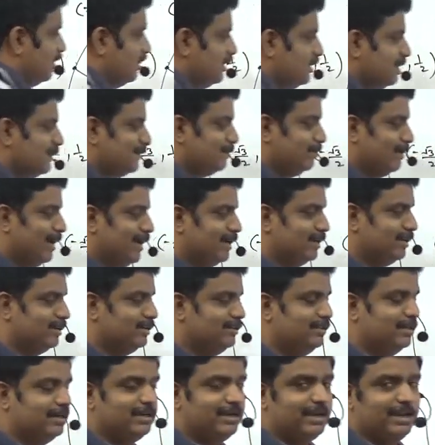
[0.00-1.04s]
this manner,
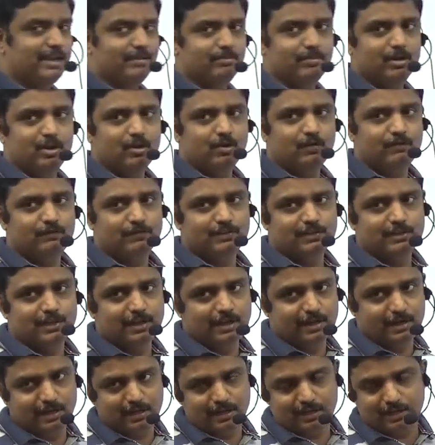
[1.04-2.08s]
the table of
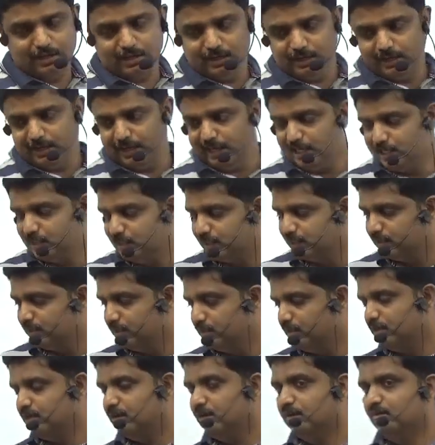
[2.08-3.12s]
30 is
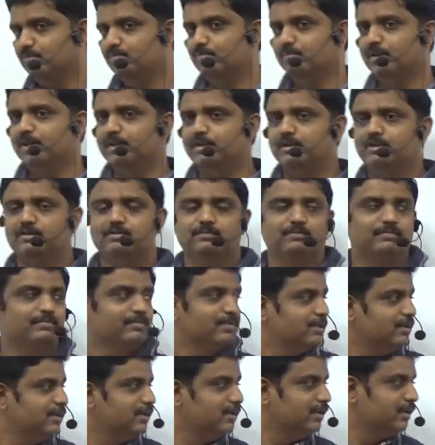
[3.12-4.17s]
complete.
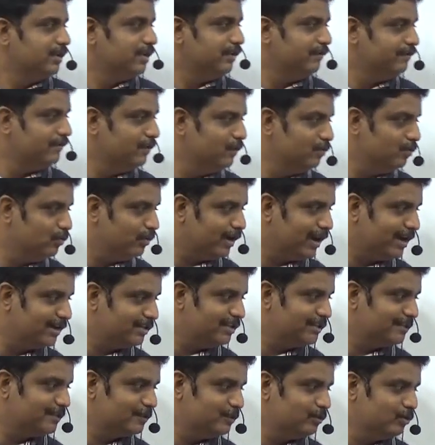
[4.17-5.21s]
If you look at
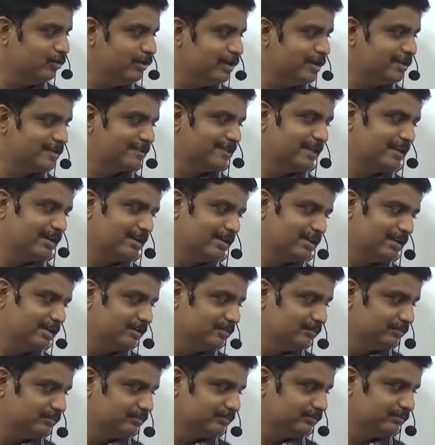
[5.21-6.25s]
this unit circle,
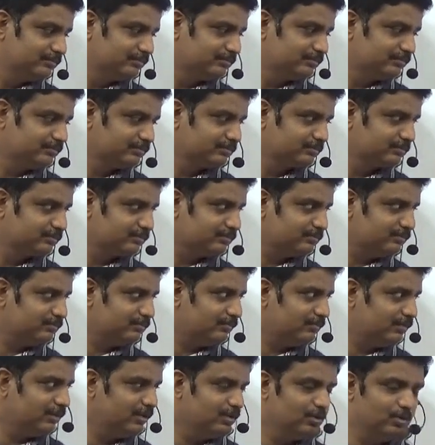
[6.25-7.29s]

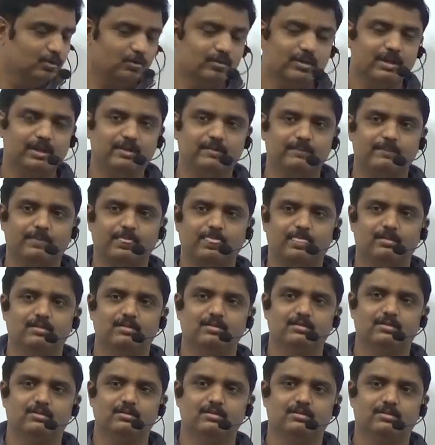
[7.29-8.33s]
okay,
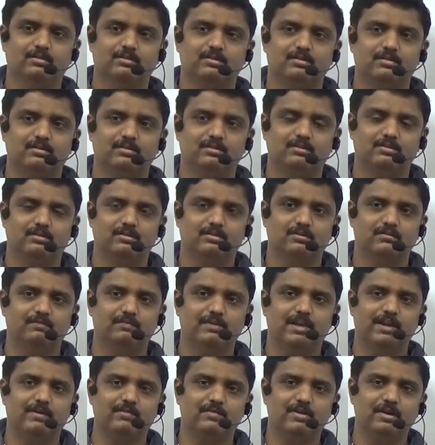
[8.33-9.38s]

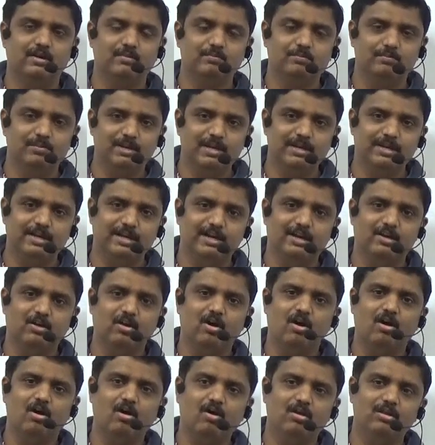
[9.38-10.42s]
we have completed
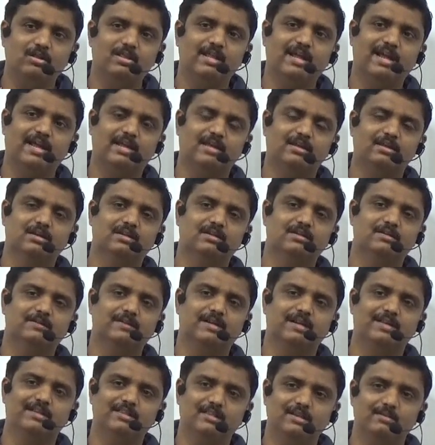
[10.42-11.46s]
all the angles
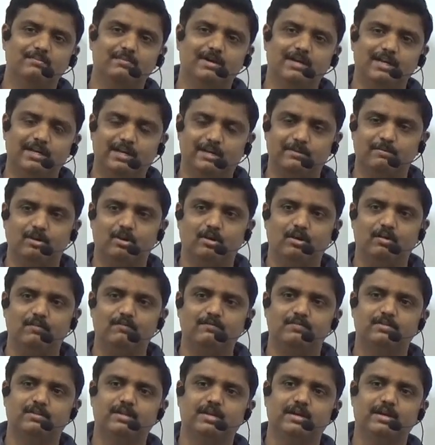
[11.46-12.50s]
in the multiple
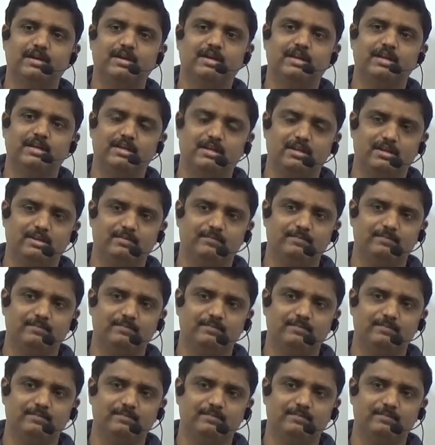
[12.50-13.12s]
of 30 degree.